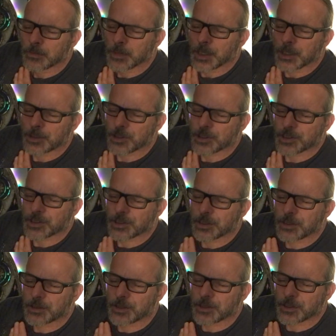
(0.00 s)
And just
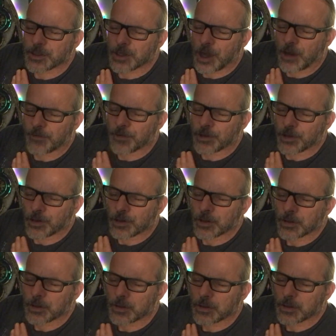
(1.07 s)
discover
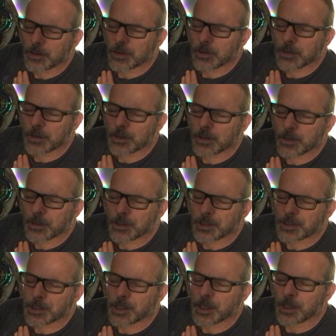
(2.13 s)

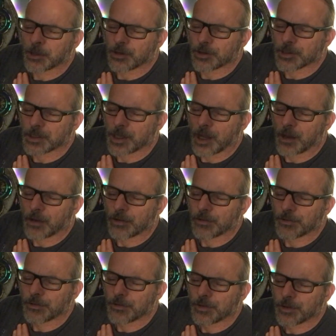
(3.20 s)
this inner self
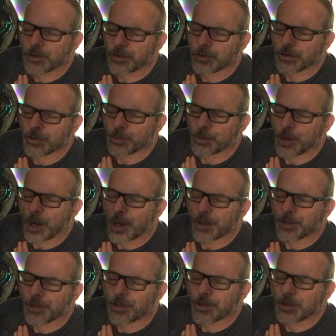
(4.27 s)
through the
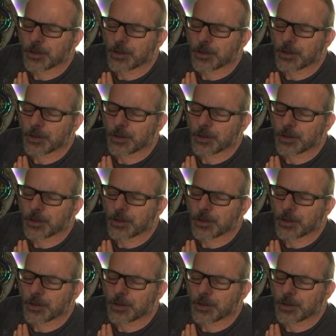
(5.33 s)
breath.